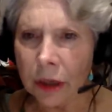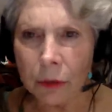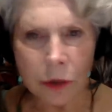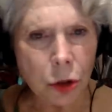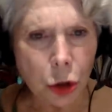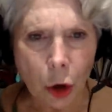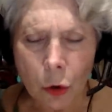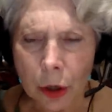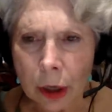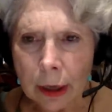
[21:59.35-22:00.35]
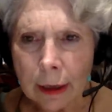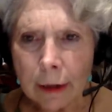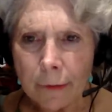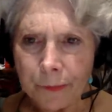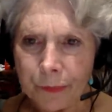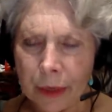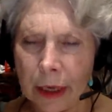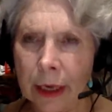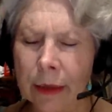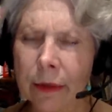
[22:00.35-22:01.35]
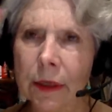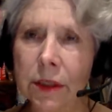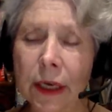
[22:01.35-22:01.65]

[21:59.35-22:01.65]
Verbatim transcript: There was a joke in the